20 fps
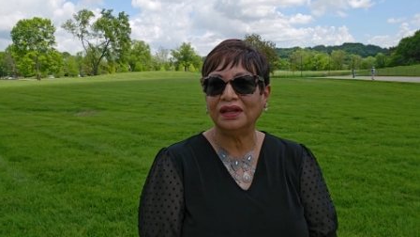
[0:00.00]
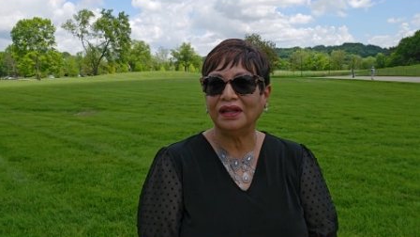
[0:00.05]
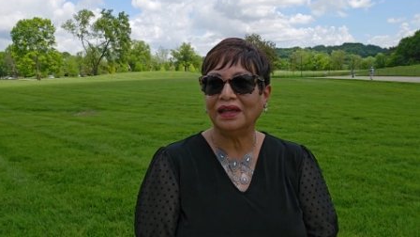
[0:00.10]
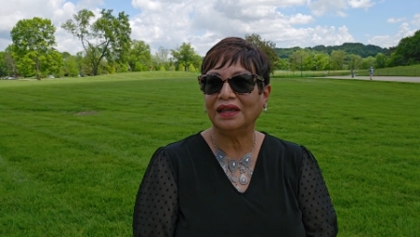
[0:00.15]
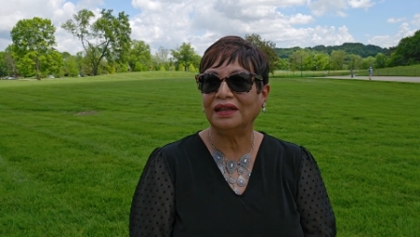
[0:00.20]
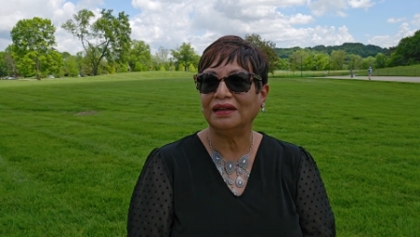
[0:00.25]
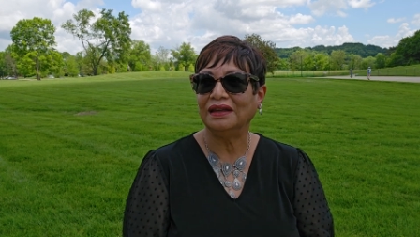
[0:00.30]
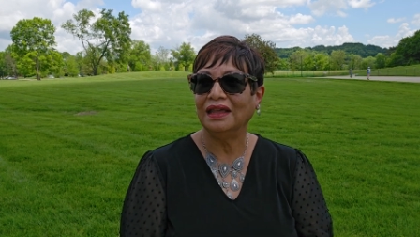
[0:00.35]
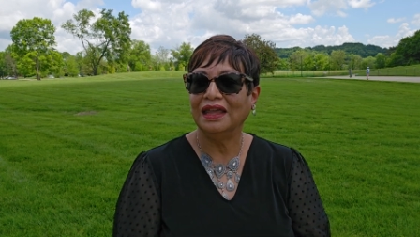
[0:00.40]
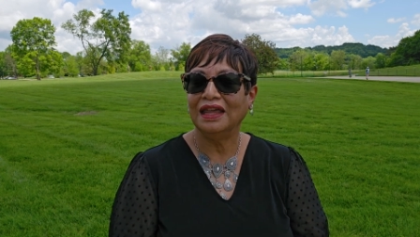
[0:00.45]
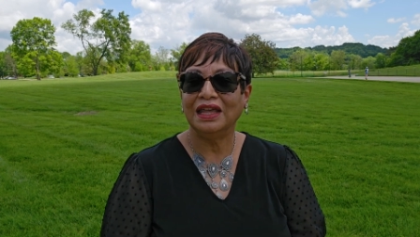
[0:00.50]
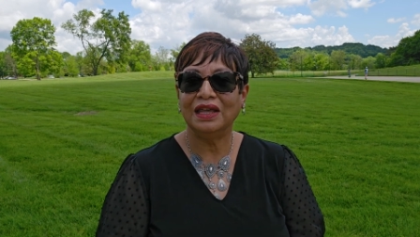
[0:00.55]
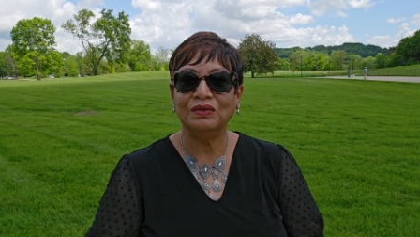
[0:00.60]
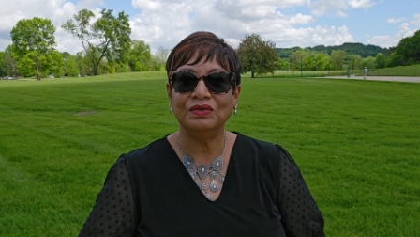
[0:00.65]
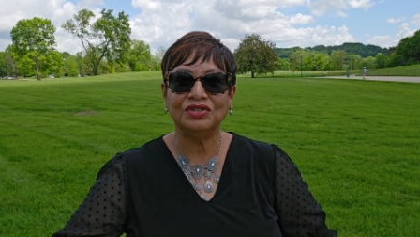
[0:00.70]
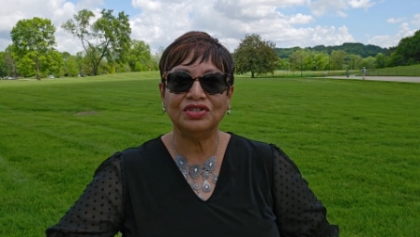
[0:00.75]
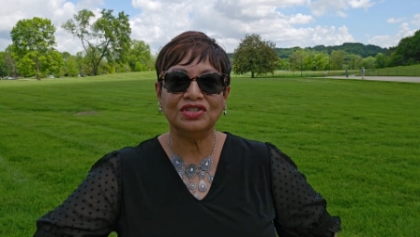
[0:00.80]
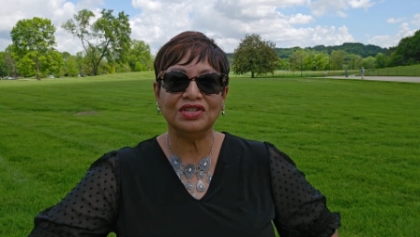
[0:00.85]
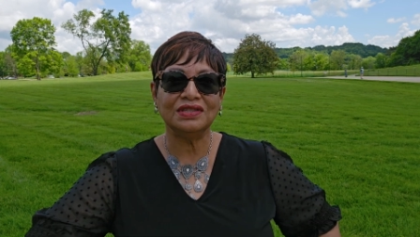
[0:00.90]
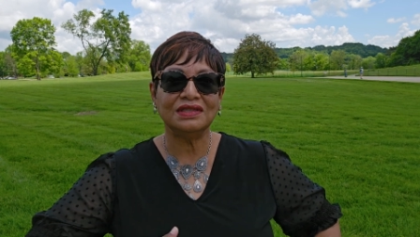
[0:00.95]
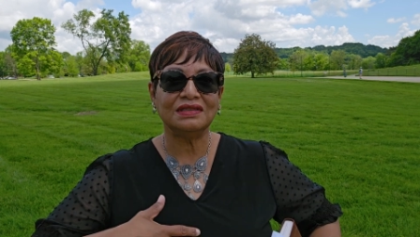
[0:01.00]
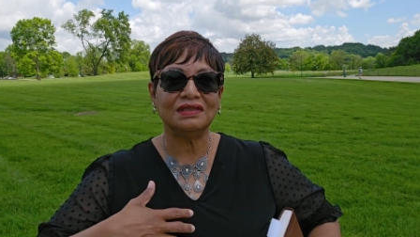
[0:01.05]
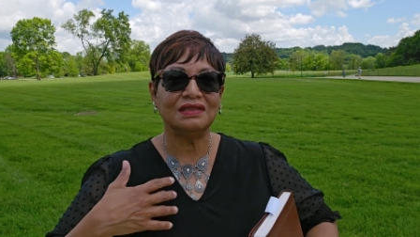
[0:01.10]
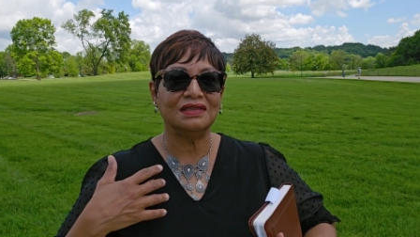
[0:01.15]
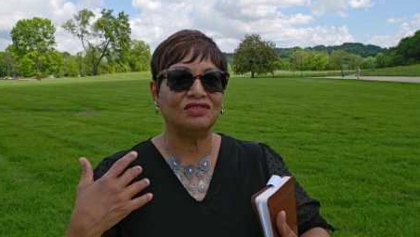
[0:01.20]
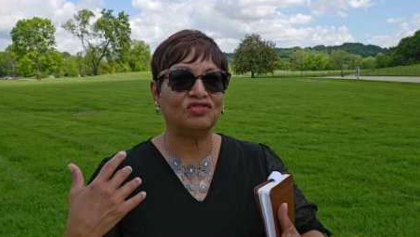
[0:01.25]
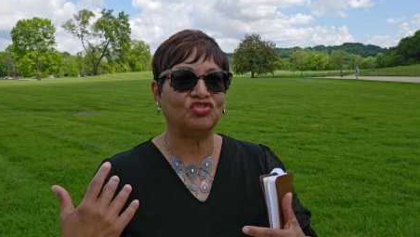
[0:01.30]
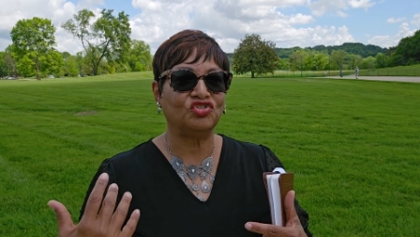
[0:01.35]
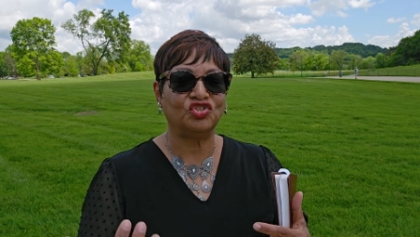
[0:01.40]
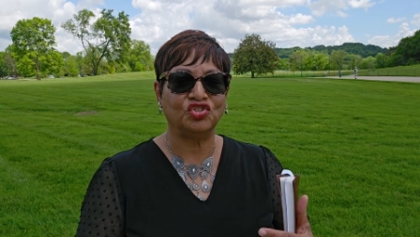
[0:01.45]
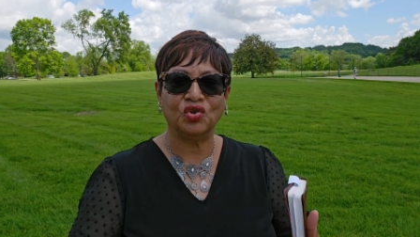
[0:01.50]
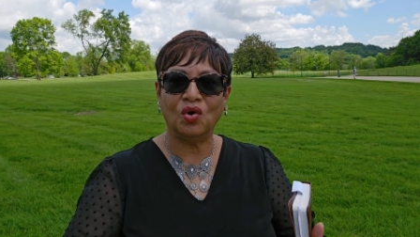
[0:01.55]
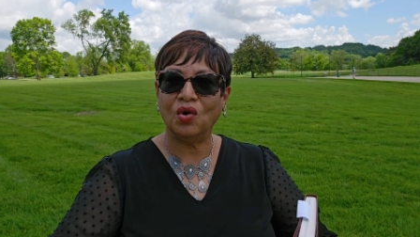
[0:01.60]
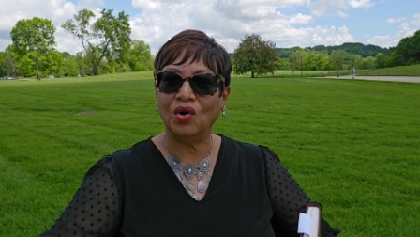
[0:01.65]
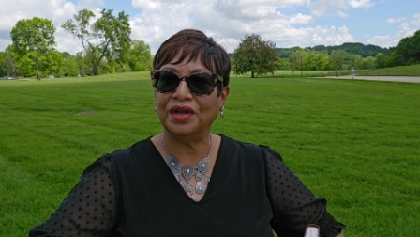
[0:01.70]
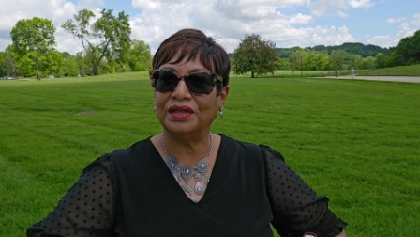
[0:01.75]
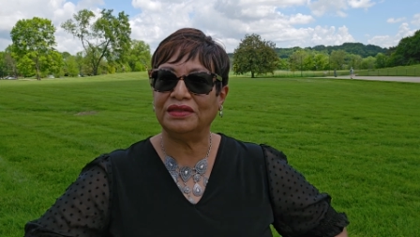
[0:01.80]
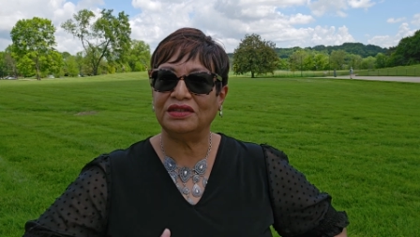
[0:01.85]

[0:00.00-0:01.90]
and it was just this joy,